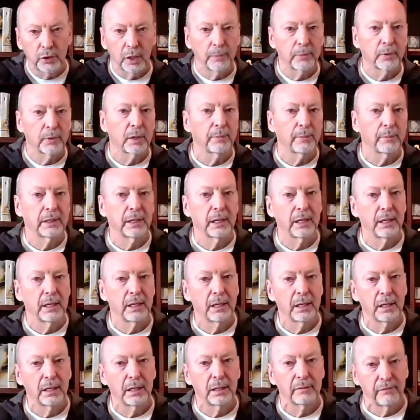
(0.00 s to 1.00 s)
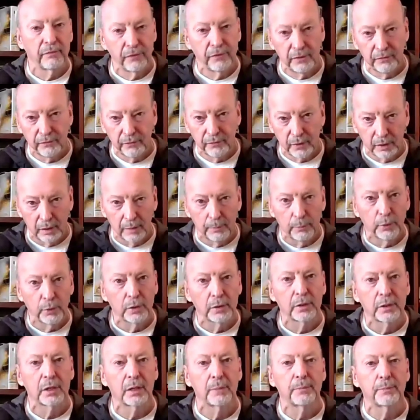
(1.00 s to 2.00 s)
the World Cup coming here,
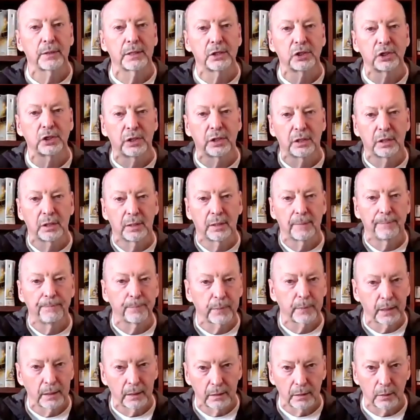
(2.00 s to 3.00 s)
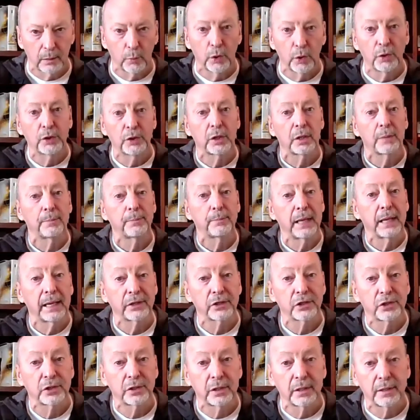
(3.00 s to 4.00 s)
FIFA Club World Cup this year, the
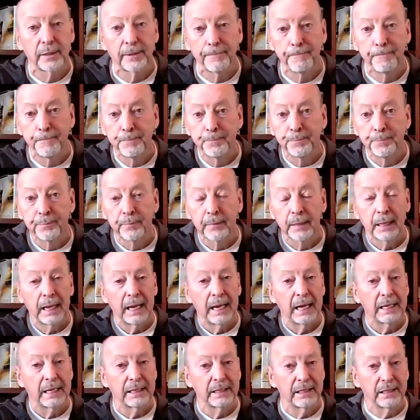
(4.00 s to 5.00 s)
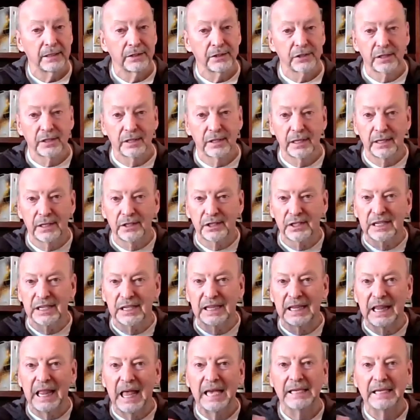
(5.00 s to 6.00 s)
World Cup next year, and it's
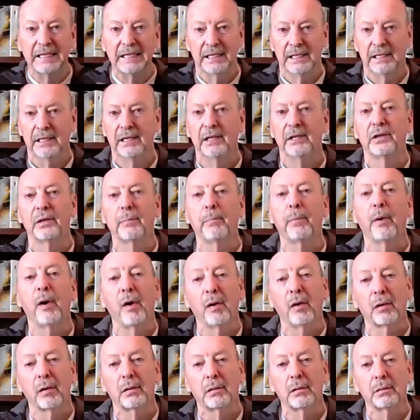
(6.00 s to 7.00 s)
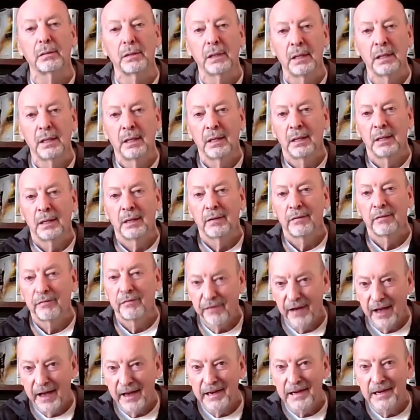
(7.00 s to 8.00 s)
this lightning in a bottle.
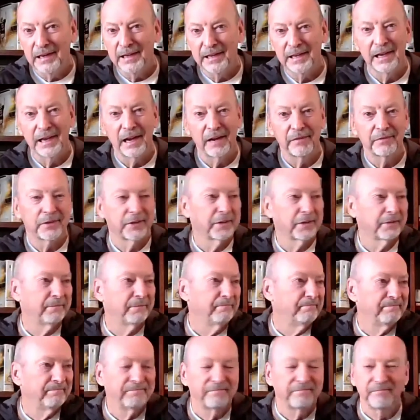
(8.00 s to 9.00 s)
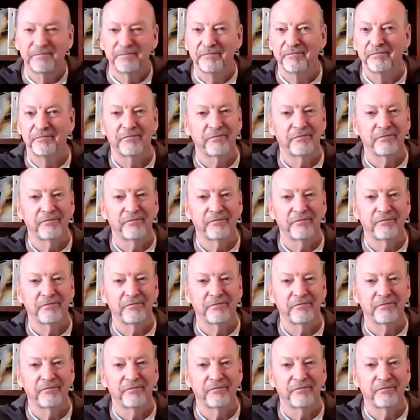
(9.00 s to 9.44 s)
Finally, after